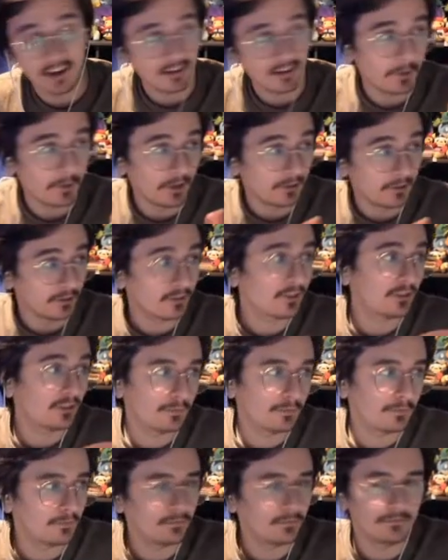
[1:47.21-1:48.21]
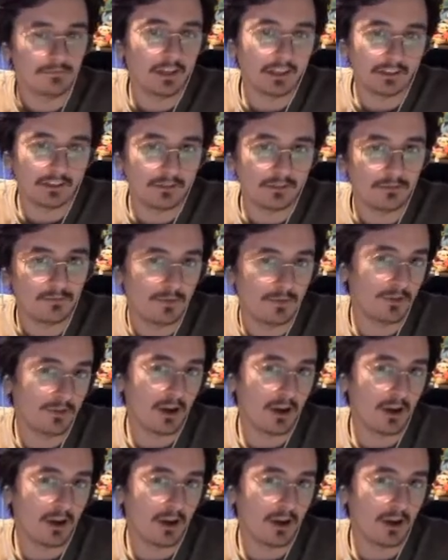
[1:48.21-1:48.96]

I mean, it looks like a zombie